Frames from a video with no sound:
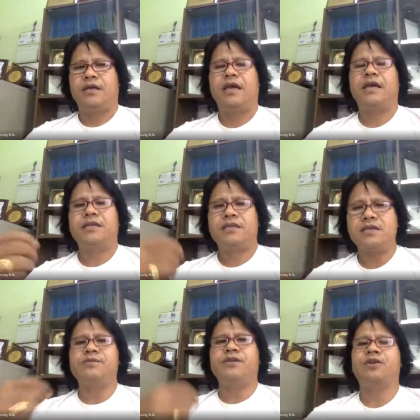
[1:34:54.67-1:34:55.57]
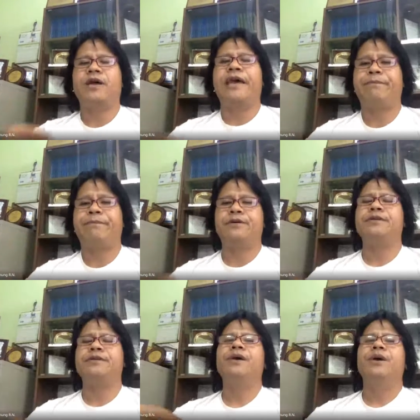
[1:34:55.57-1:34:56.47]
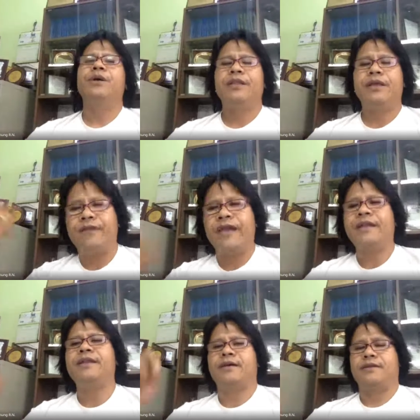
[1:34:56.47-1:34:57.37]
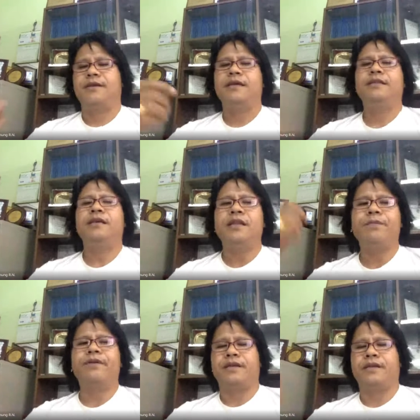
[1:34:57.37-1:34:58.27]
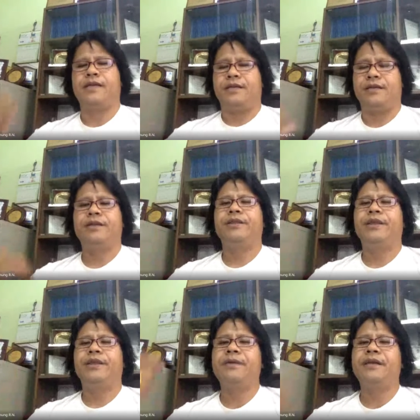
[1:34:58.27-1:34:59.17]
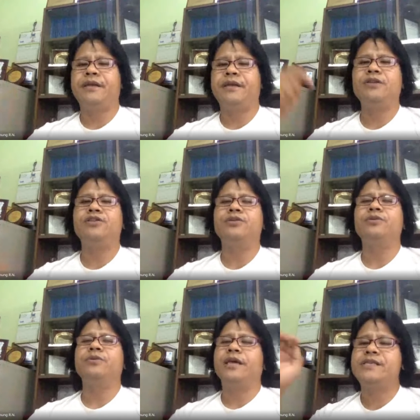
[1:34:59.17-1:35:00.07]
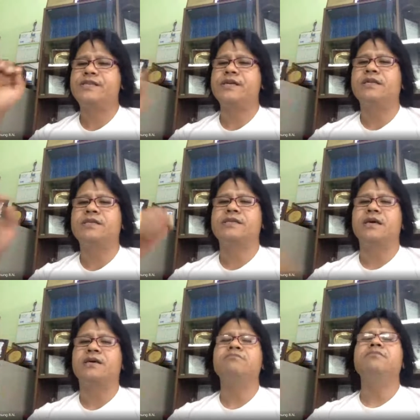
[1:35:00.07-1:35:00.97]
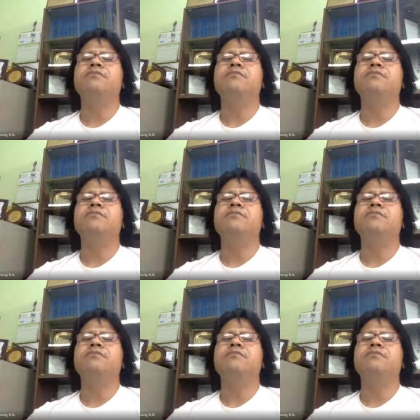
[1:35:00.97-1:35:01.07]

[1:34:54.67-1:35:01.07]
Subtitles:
At times it should happen, the vendor deliberately, they may tend to insert some